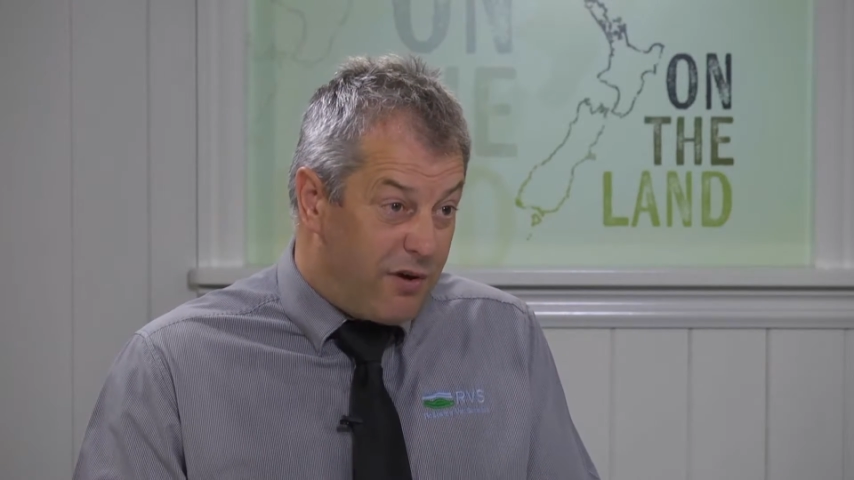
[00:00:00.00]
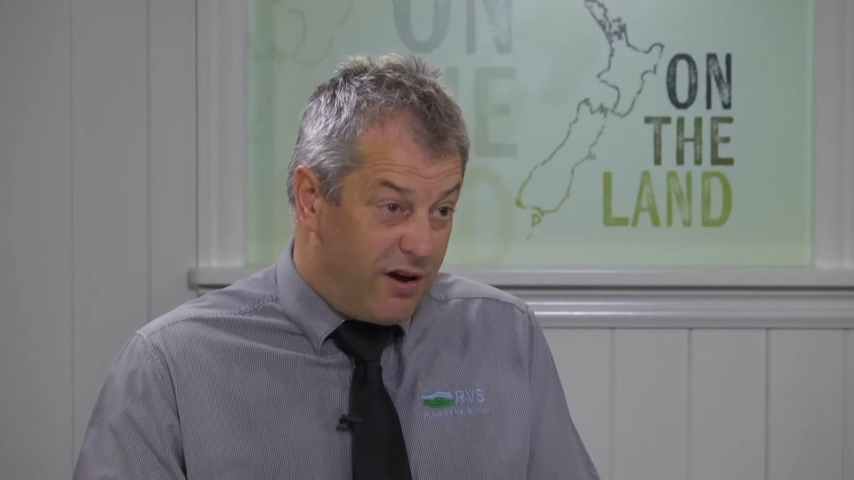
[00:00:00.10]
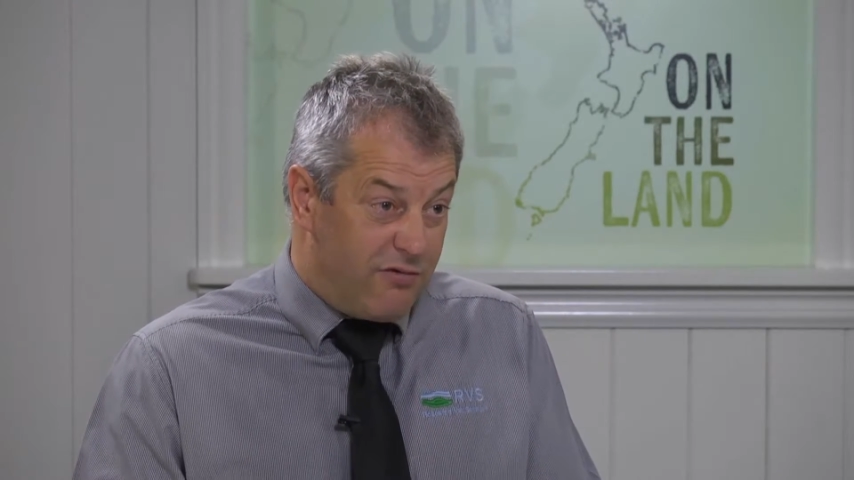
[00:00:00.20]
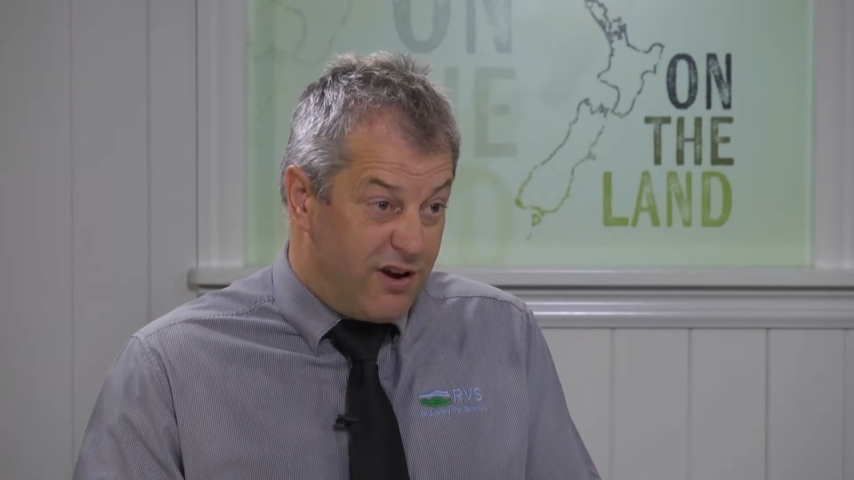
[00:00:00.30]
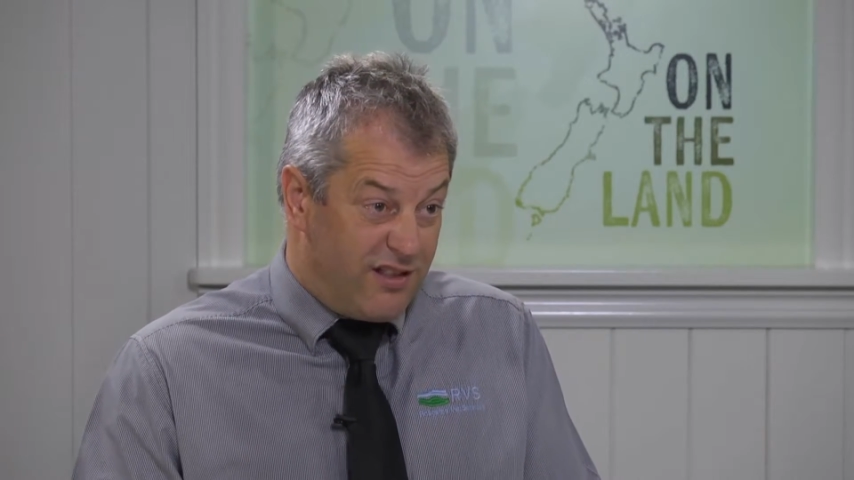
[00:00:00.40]

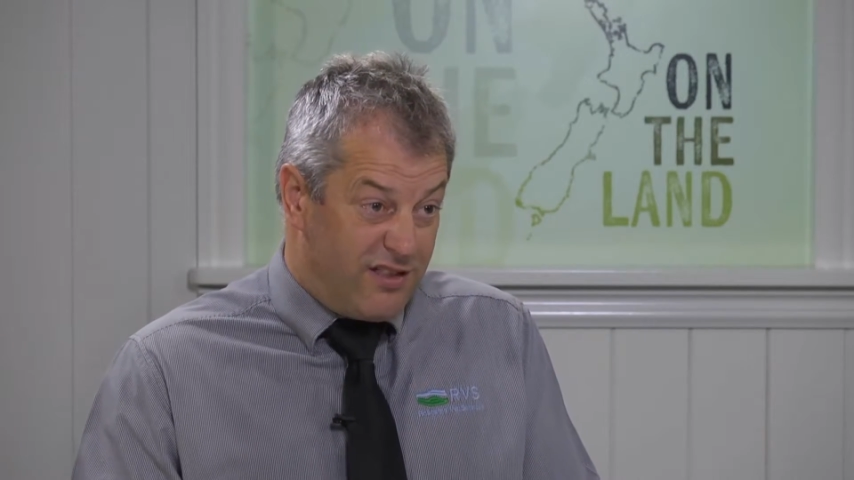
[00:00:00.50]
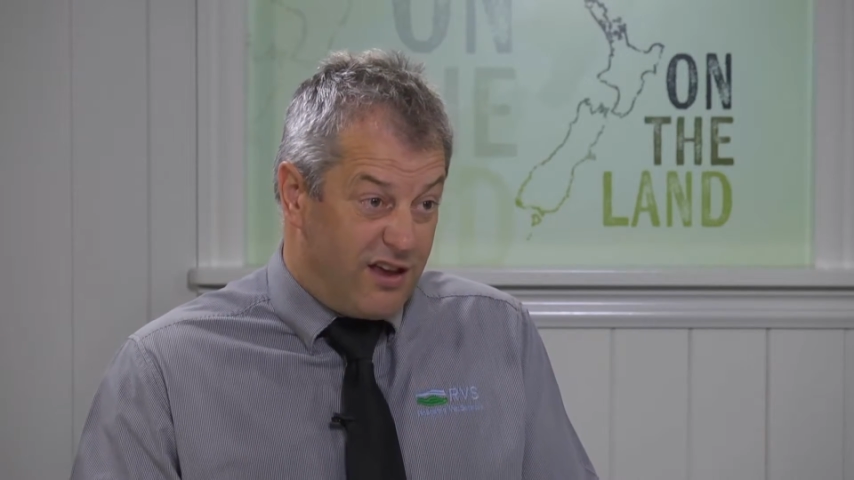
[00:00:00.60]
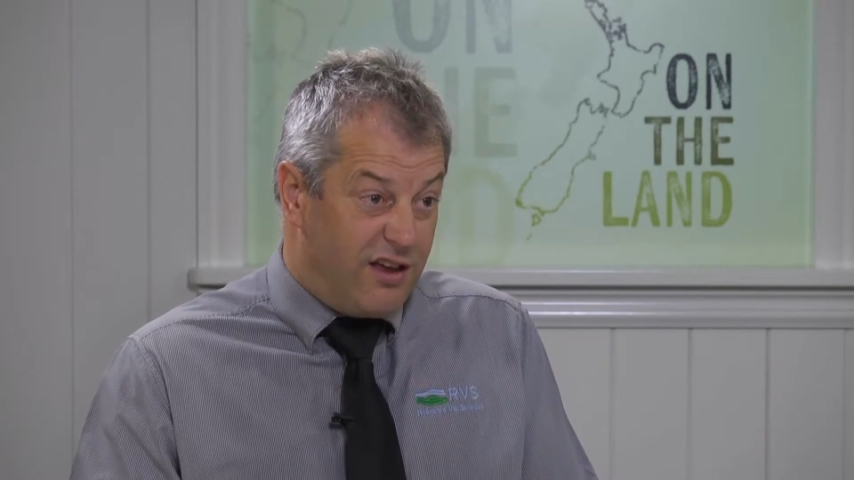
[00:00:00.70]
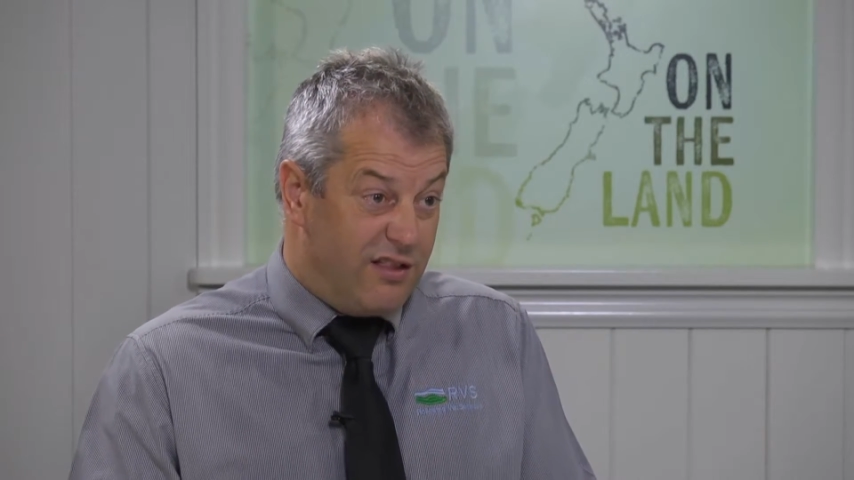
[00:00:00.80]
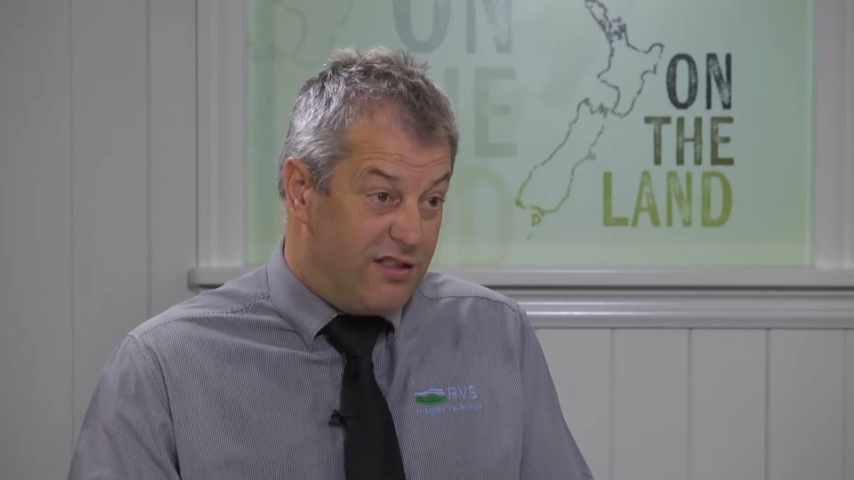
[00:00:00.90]
around
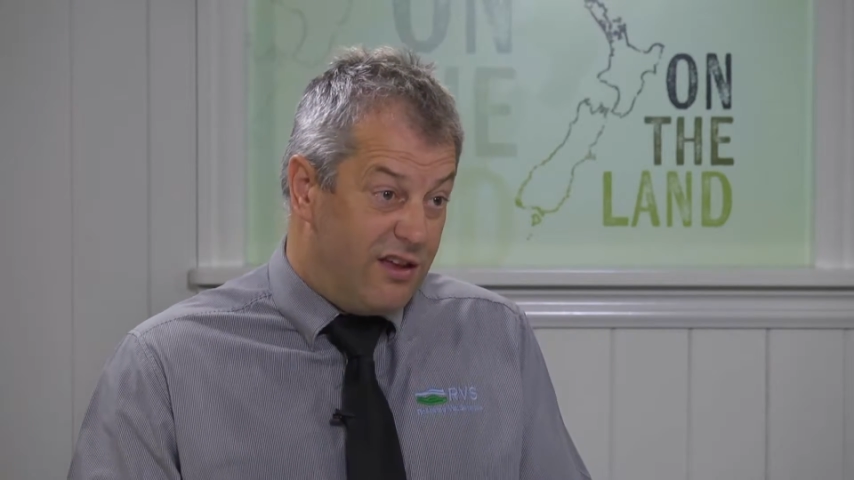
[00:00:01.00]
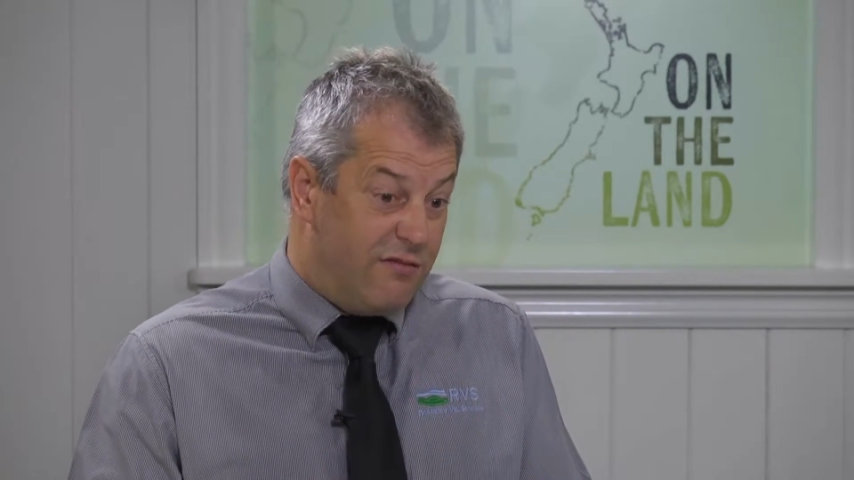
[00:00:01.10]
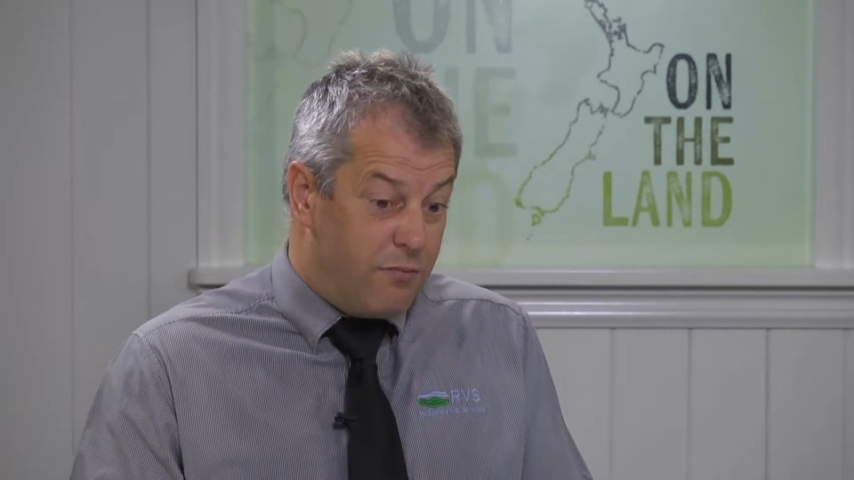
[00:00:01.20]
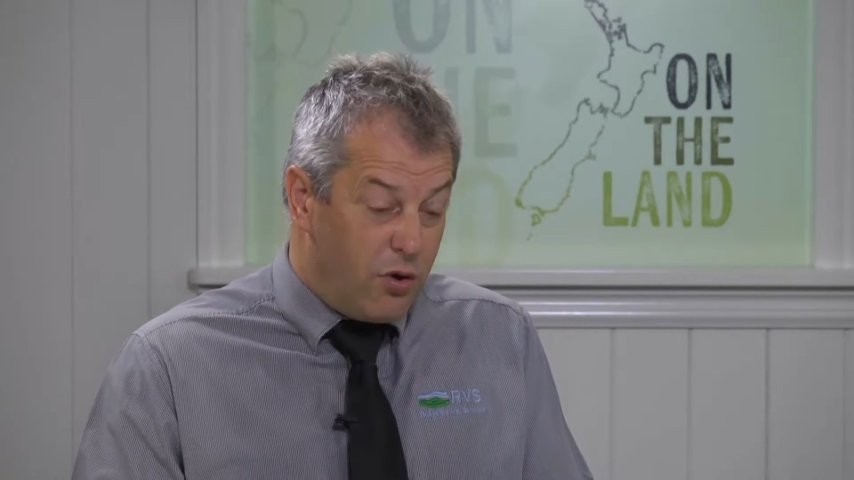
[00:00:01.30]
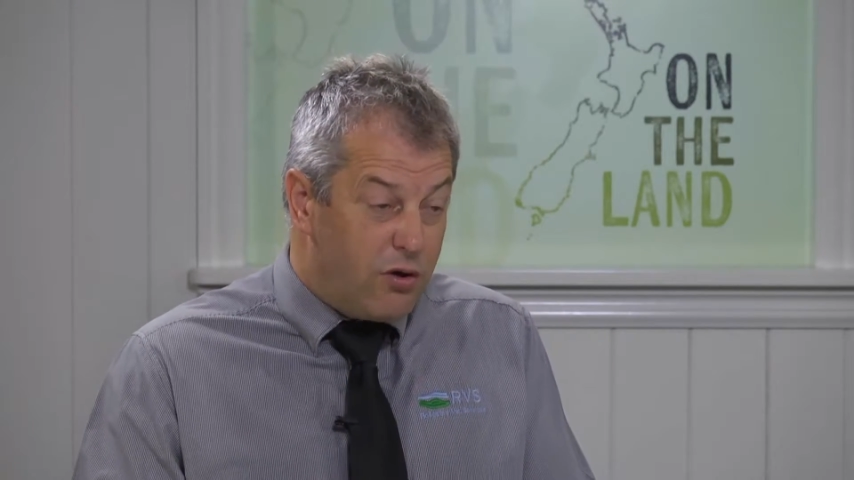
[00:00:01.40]
the
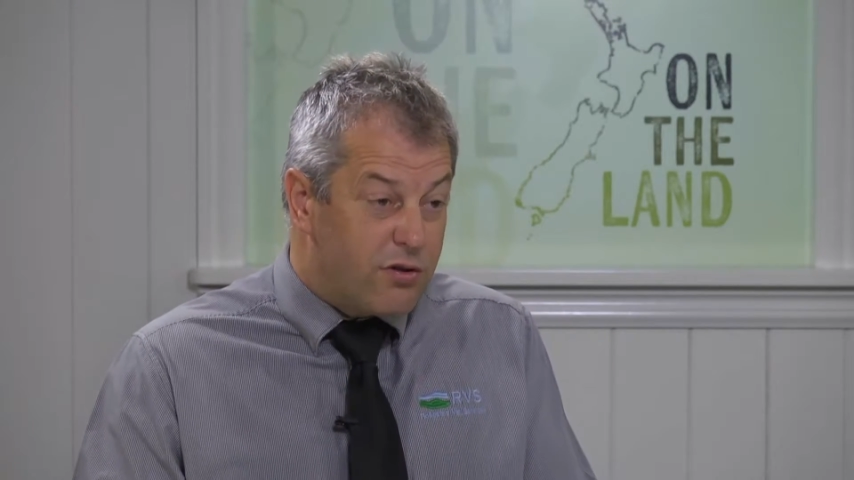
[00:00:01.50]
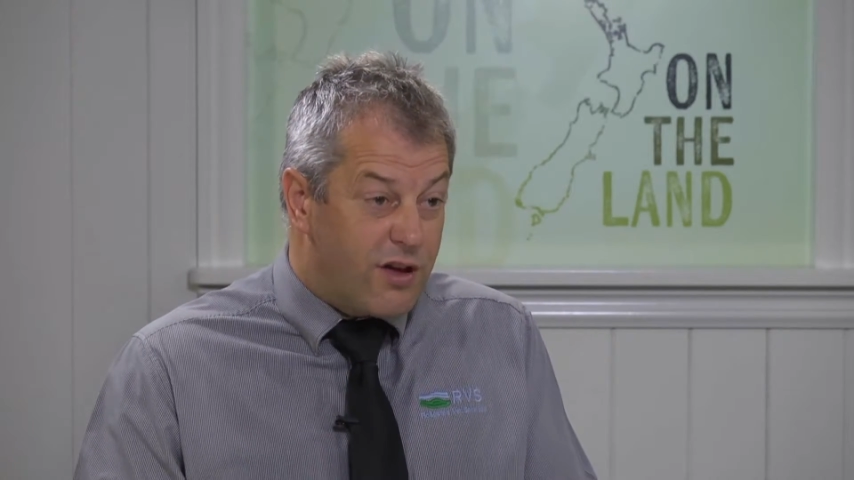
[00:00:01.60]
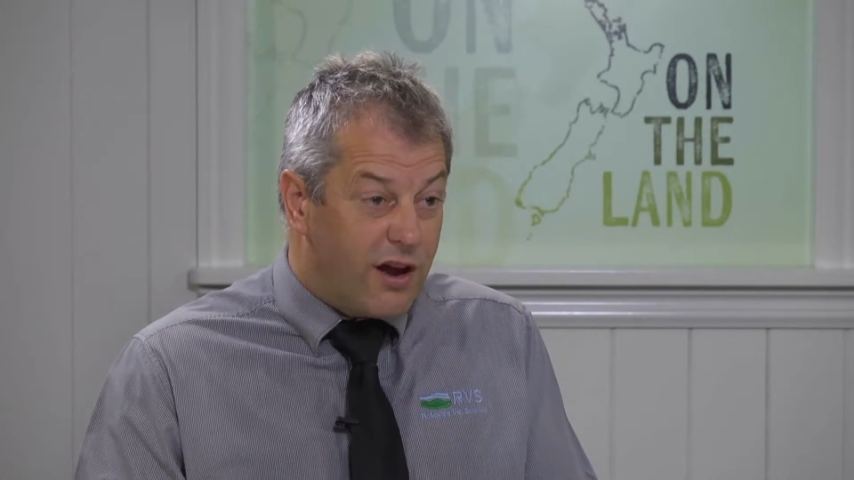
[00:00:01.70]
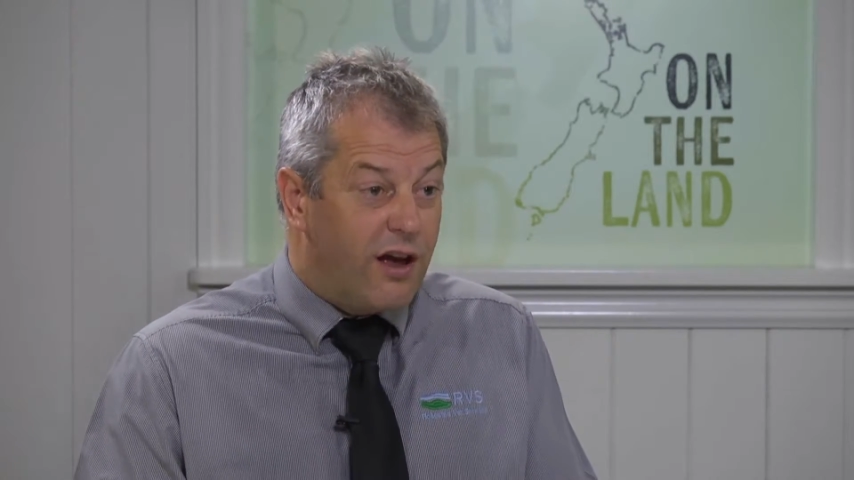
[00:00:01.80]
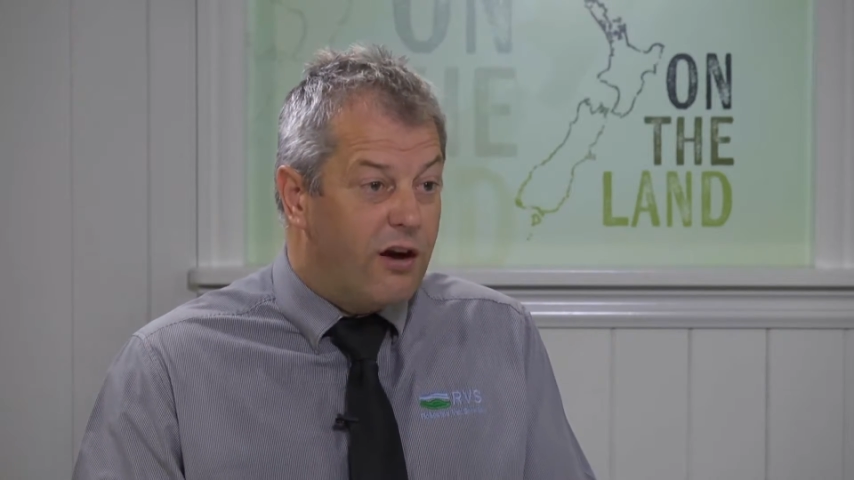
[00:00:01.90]
birth
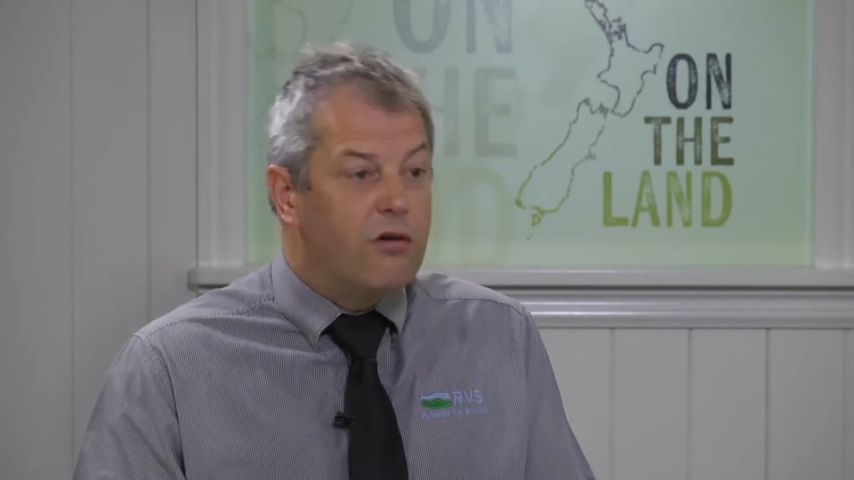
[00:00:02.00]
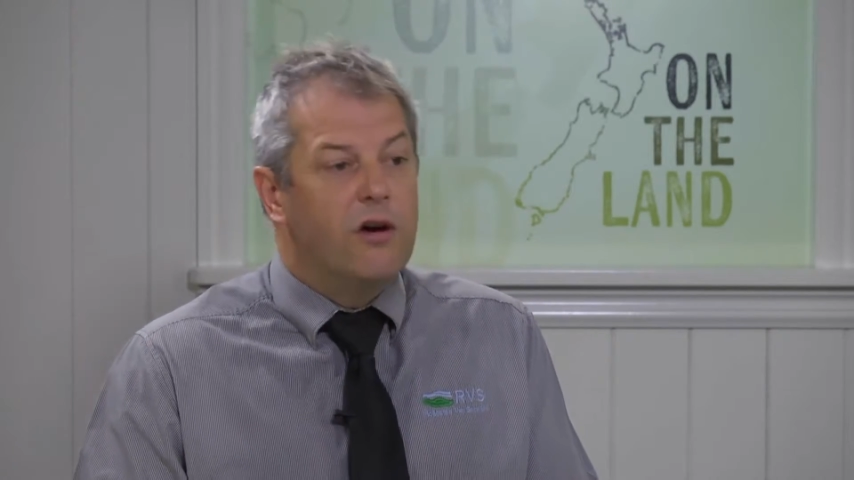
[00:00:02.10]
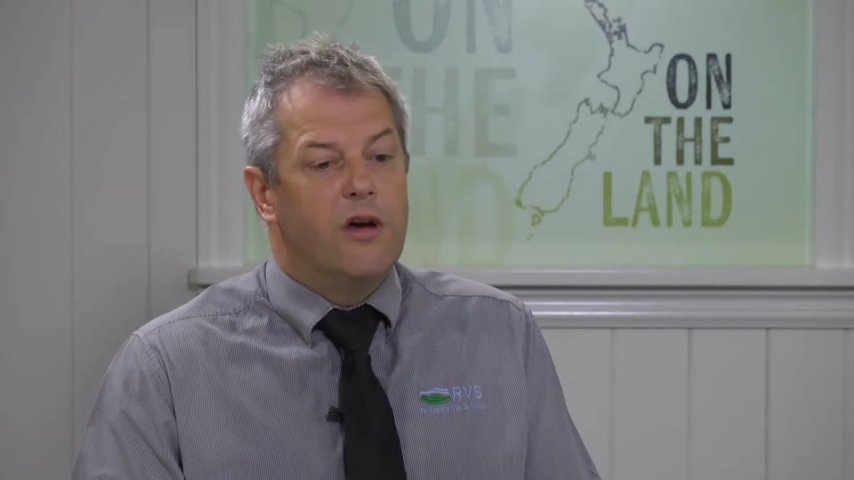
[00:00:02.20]
canal